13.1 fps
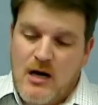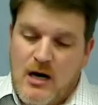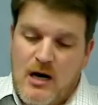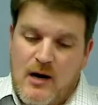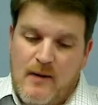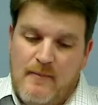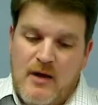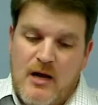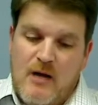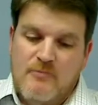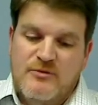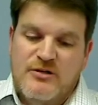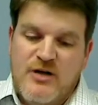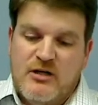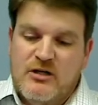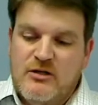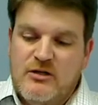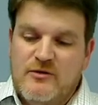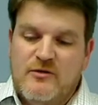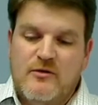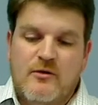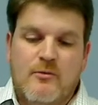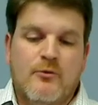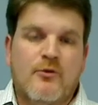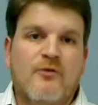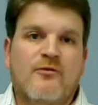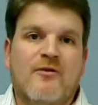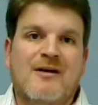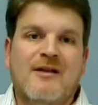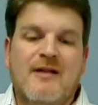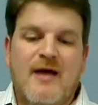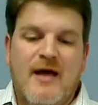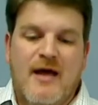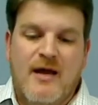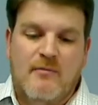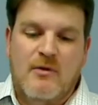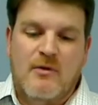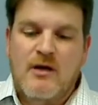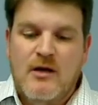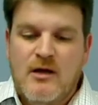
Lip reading: An objection to the proof of claim